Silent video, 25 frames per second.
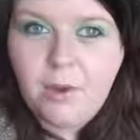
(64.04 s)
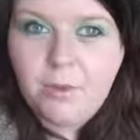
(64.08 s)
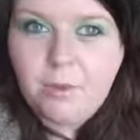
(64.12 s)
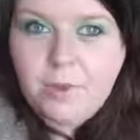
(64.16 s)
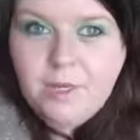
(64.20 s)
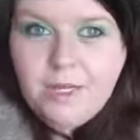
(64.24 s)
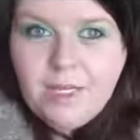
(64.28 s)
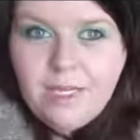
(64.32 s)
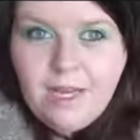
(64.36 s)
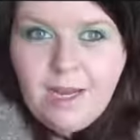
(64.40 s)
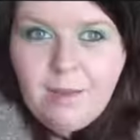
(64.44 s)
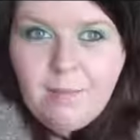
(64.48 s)

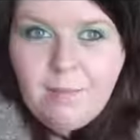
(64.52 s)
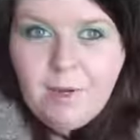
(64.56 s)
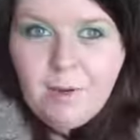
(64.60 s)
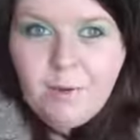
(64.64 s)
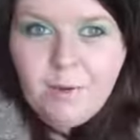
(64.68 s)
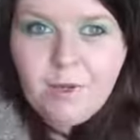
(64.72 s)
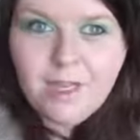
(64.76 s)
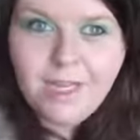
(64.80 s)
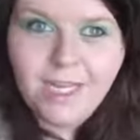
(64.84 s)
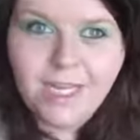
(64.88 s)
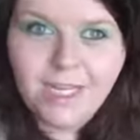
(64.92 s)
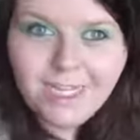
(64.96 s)
So
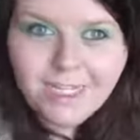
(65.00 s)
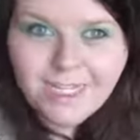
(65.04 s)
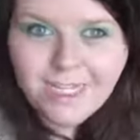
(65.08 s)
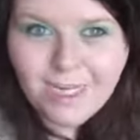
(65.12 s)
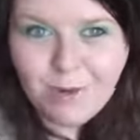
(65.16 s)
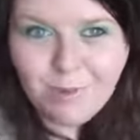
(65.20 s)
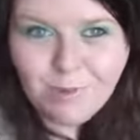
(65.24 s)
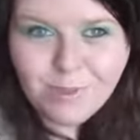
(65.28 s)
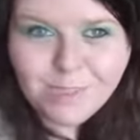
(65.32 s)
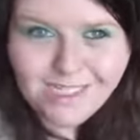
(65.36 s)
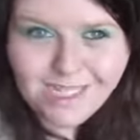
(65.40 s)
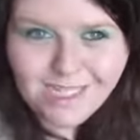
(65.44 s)
let me know what you
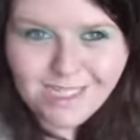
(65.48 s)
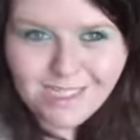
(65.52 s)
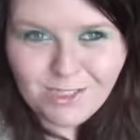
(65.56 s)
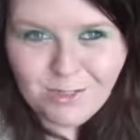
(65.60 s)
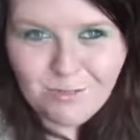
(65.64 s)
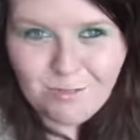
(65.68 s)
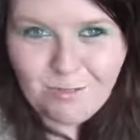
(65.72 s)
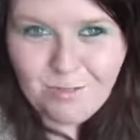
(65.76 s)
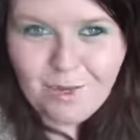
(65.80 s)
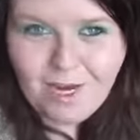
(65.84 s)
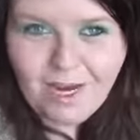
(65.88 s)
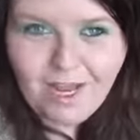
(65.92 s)
think in the
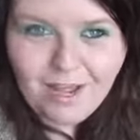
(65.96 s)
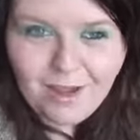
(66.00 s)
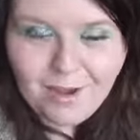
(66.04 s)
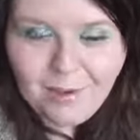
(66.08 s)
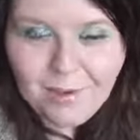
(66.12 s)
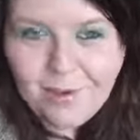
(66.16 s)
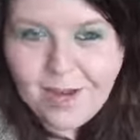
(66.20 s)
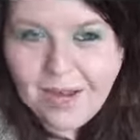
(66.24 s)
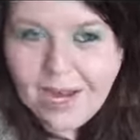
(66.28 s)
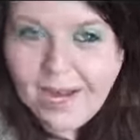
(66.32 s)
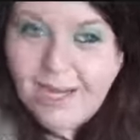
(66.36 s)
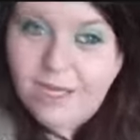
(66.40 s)
comment section
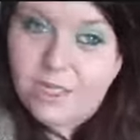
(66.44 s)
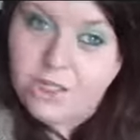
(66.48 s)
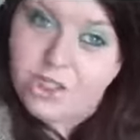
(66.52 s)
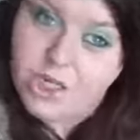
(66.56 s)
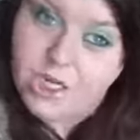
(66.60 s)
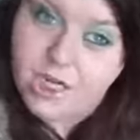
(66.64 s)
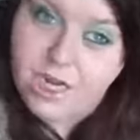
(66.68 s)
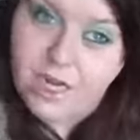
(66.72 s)
below,